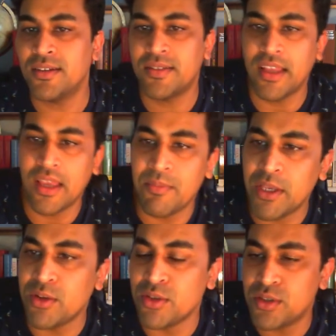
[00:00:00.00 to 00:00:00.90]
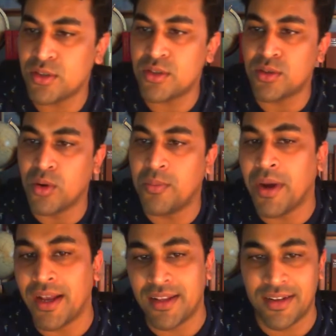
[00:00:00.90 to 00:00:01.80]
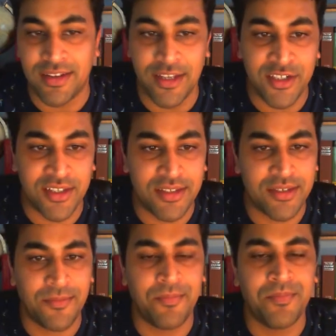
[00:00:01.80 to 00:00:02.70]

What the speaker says: that can be used to store binary digits.